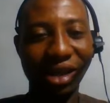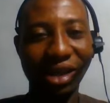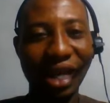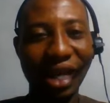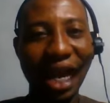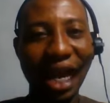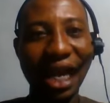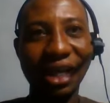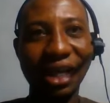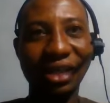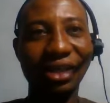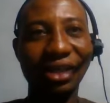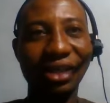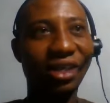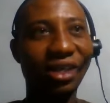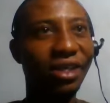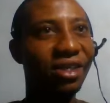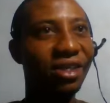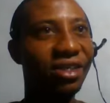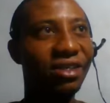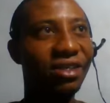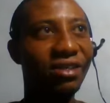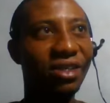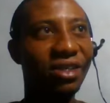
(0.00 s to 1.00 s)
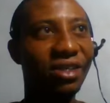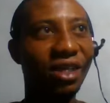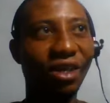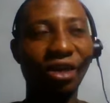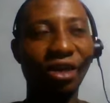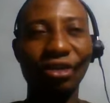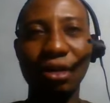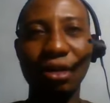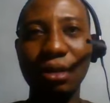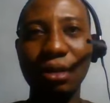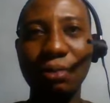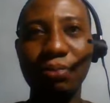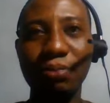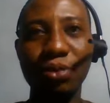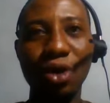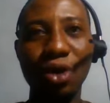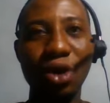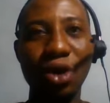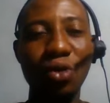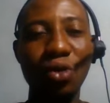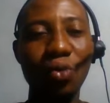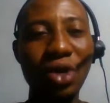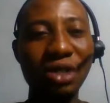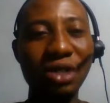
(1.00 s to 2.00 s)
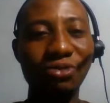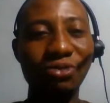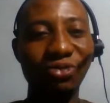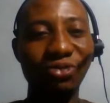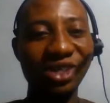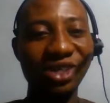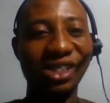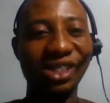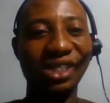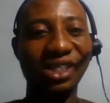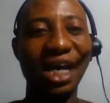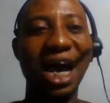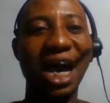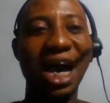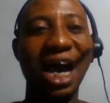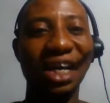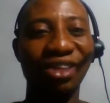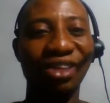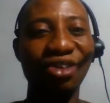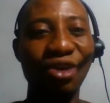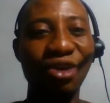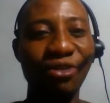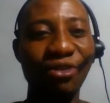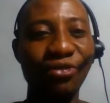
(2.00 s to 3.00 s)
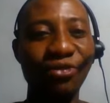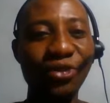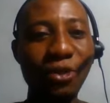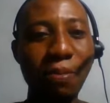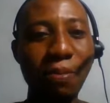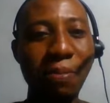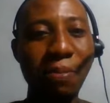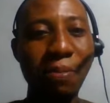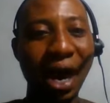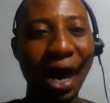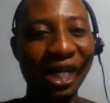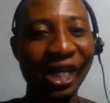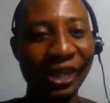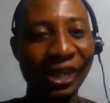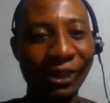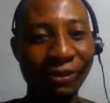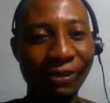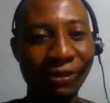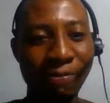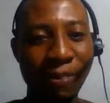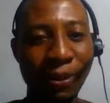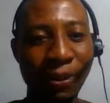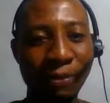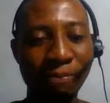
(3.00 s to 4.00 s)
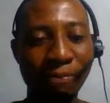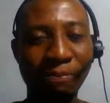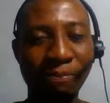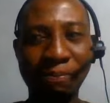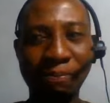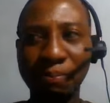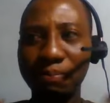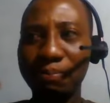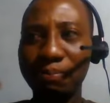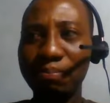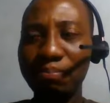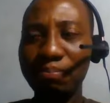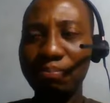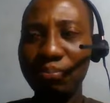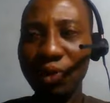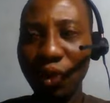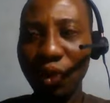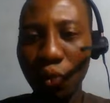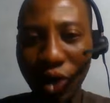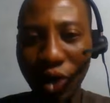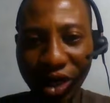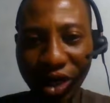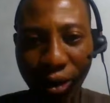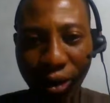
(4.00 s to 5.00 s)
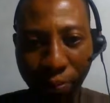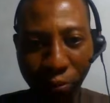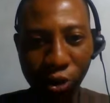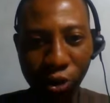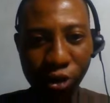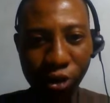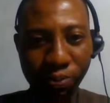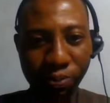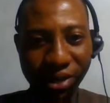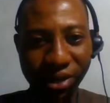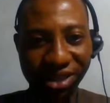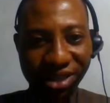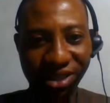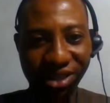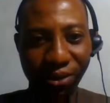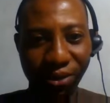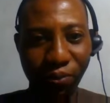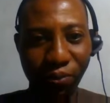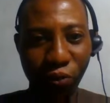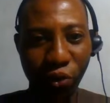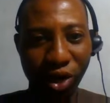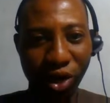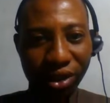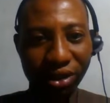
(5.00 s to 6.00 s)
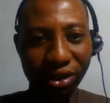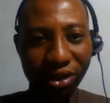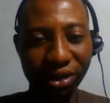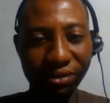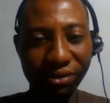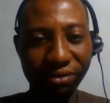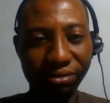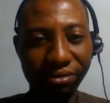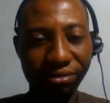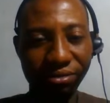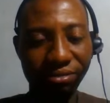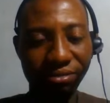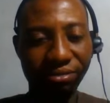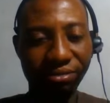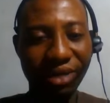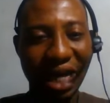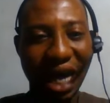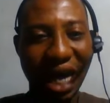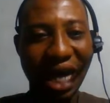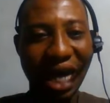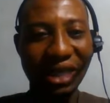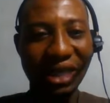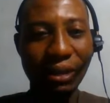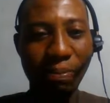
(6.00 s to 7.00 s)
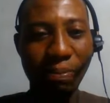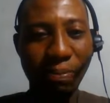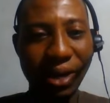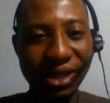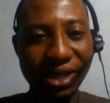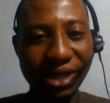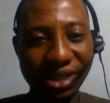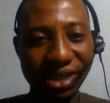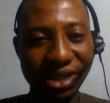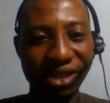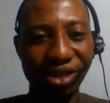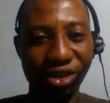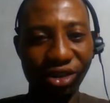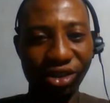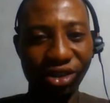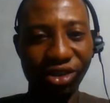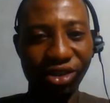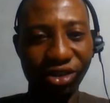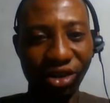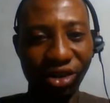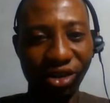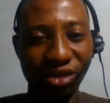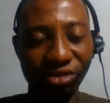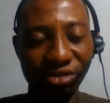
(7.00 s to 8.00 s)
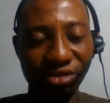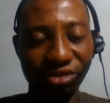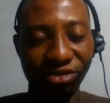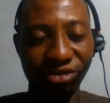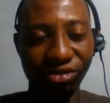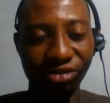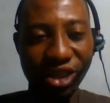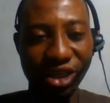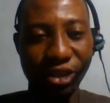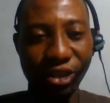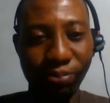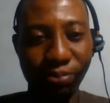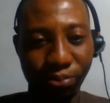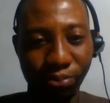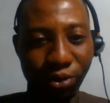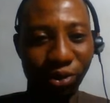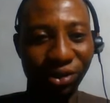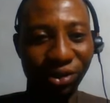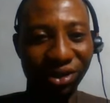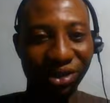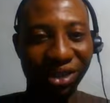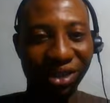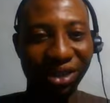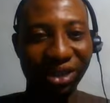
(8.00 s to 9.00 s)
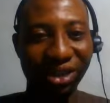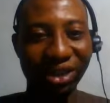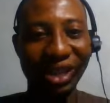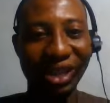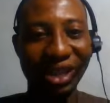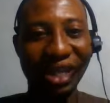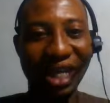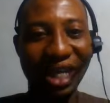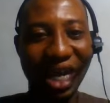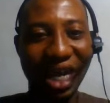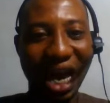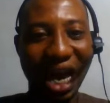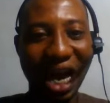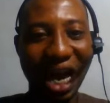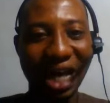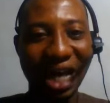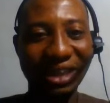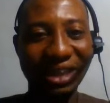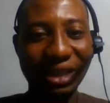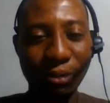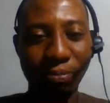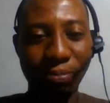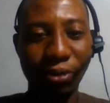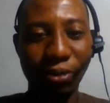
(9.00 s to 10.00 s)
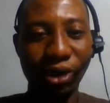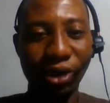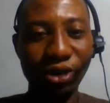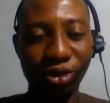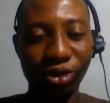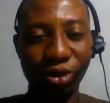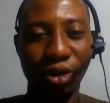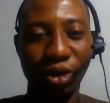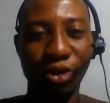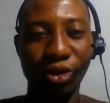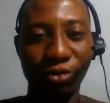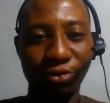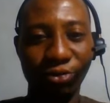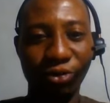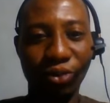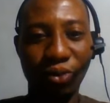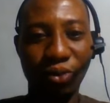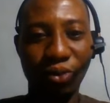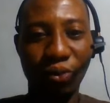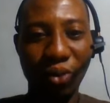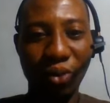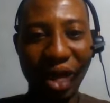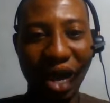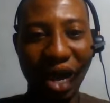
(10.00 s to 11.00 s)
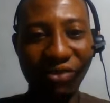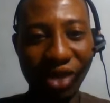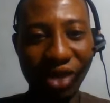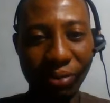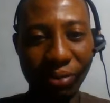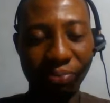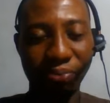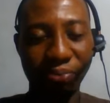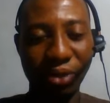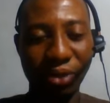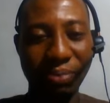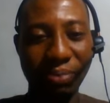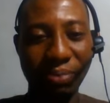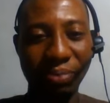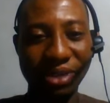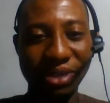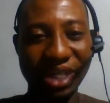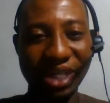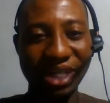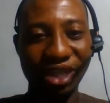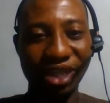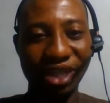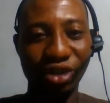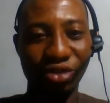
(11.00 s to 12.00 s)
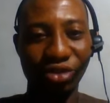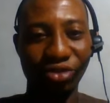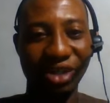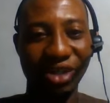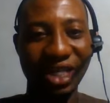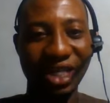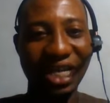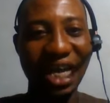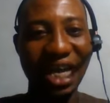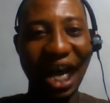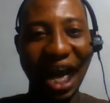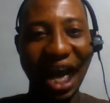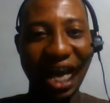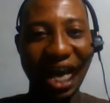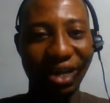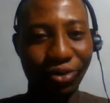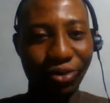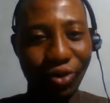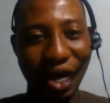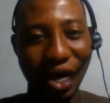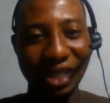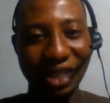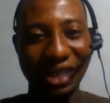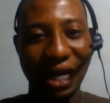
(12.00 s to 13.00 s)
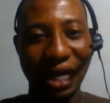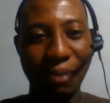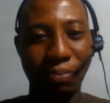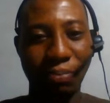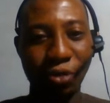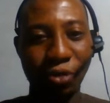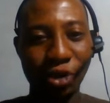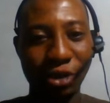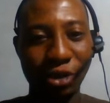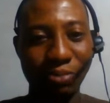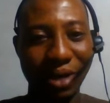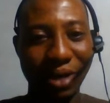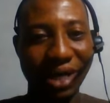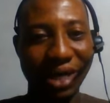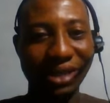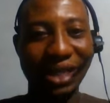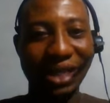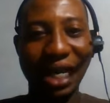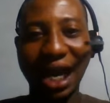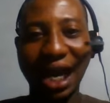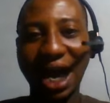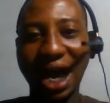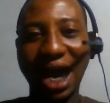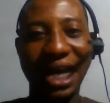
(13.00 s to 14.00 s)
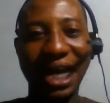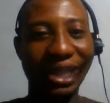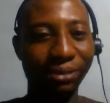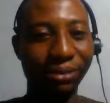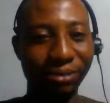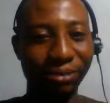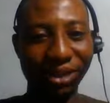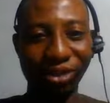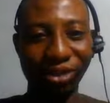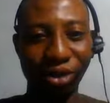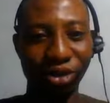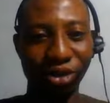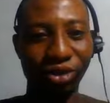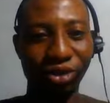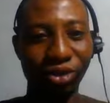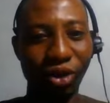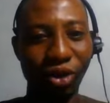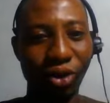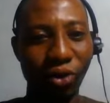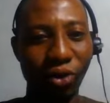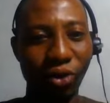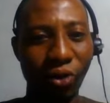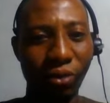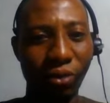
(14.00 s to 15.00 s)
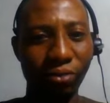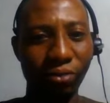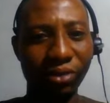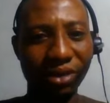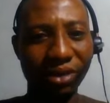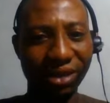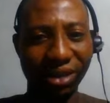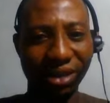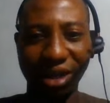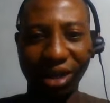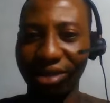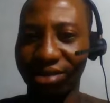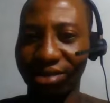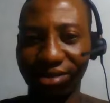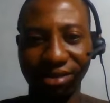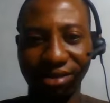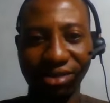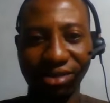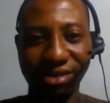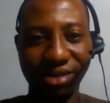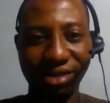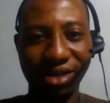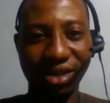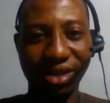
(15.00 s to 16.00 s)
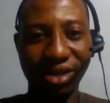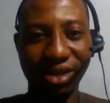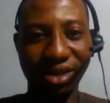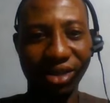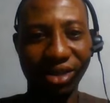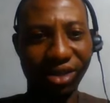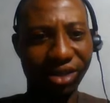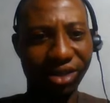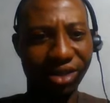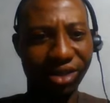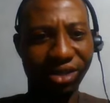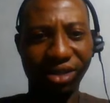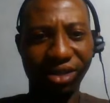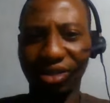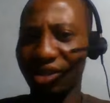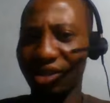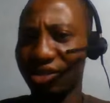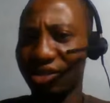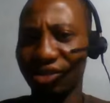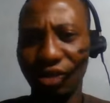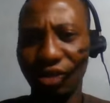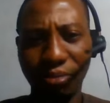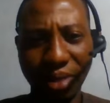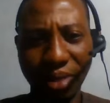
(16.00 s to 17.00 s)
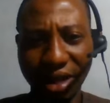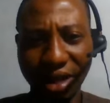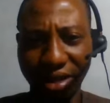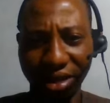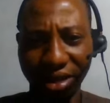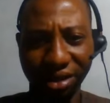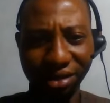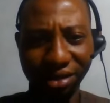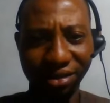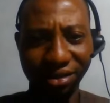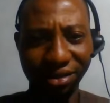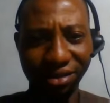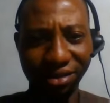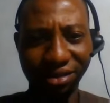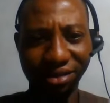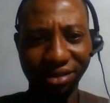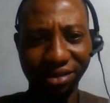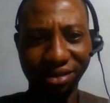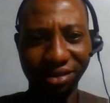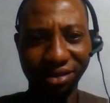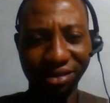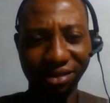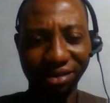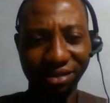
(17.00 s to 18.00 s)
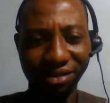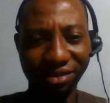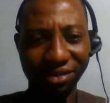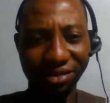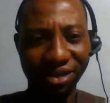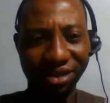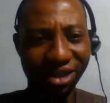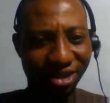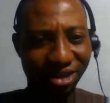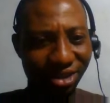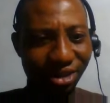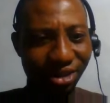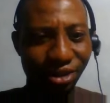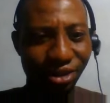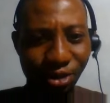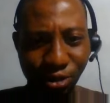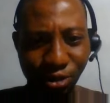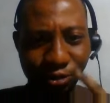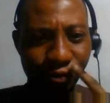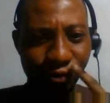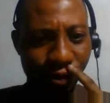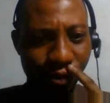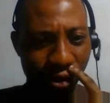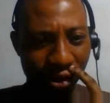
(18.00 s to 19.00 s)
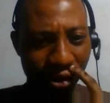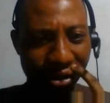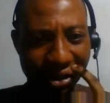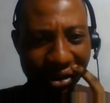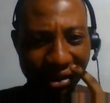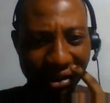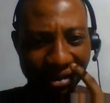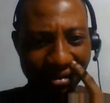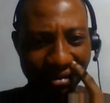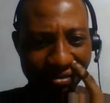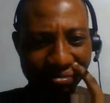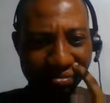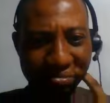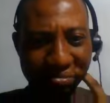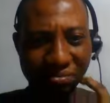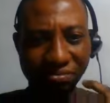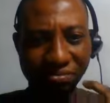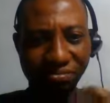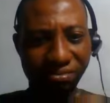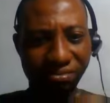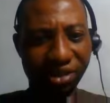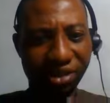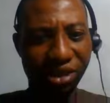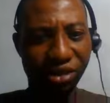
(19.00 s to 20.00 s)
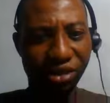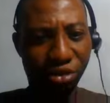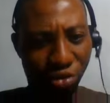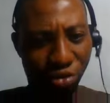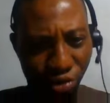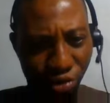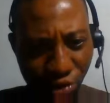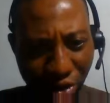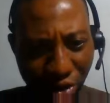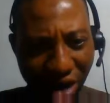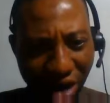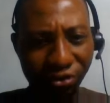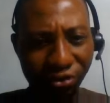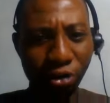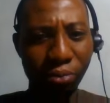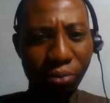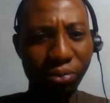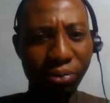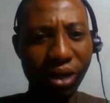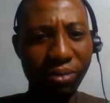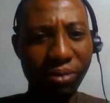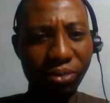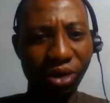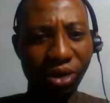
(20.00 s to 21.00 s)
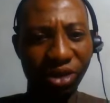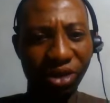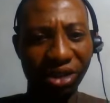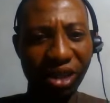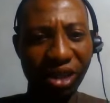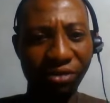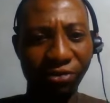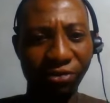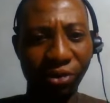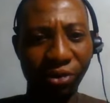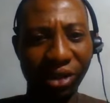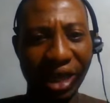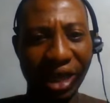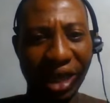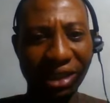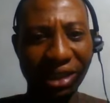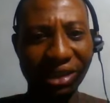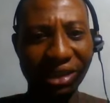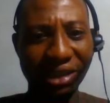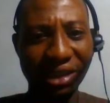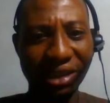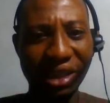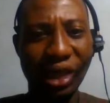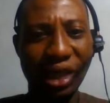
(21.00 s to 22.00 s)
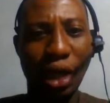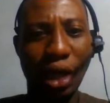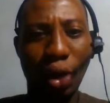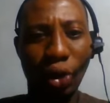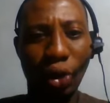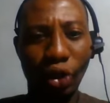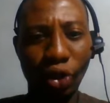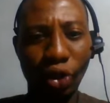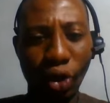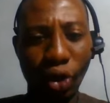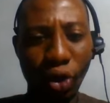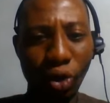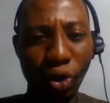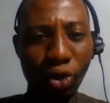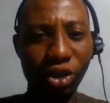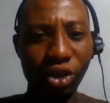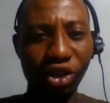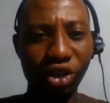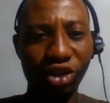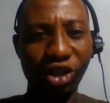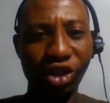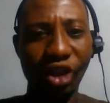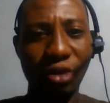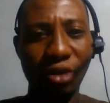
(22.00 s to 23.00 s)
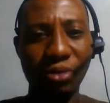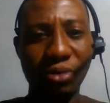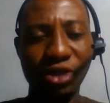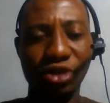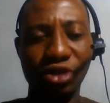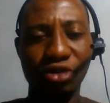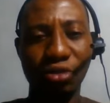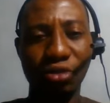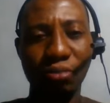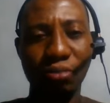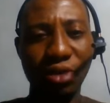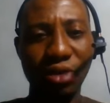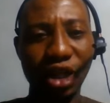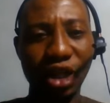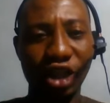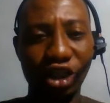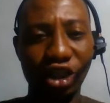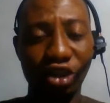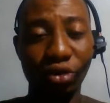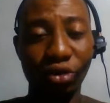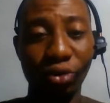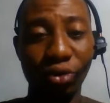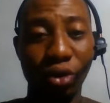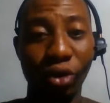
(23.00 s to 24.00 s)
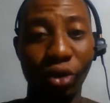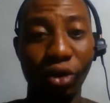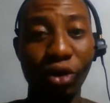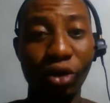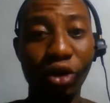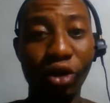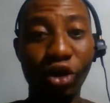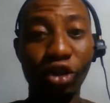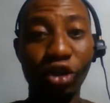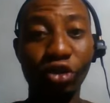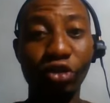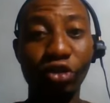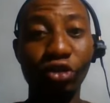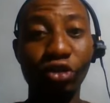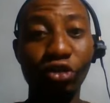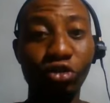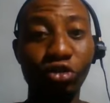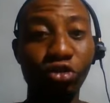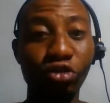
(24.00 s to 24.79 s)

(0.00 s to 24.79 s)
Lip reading: Like, a lot of people always feel sad or feel bad when they prospect someone and the person does not respond at a point of, we have a presentation today, I go out, I prospect, and the person does not come. Yes, it is normal thing. It's not your own fault. You don't have to blame yourself for that. Your own job is to make sure you